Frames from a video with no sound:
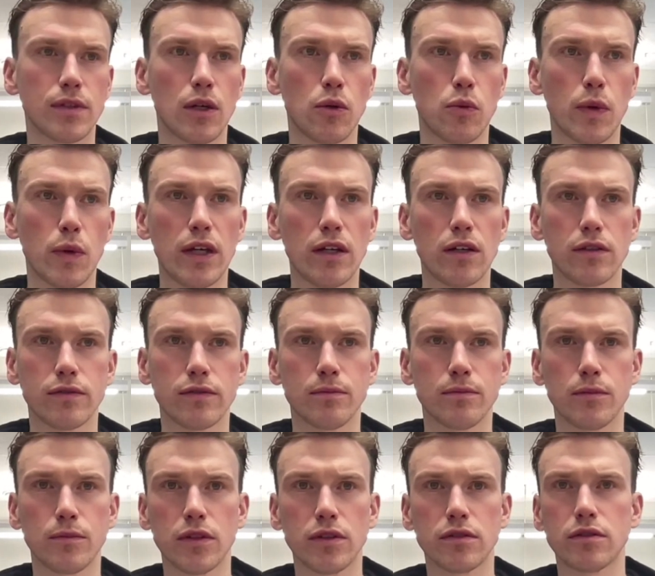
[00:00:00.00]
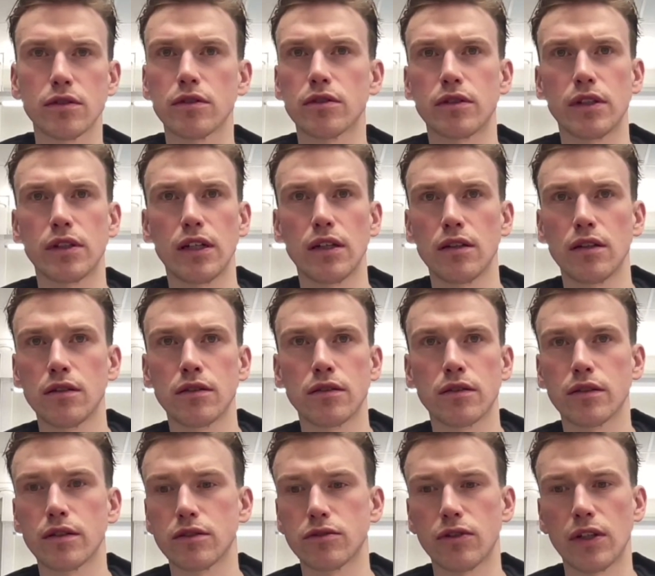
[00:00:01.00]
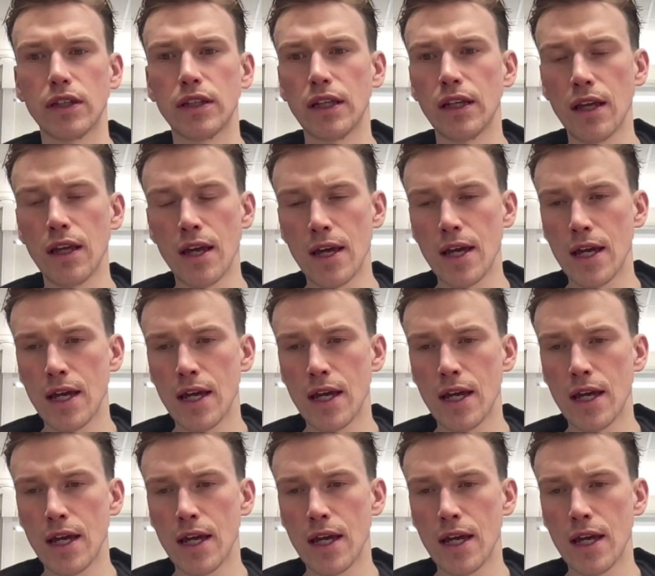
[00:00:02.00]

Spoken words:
way of monitoring the training.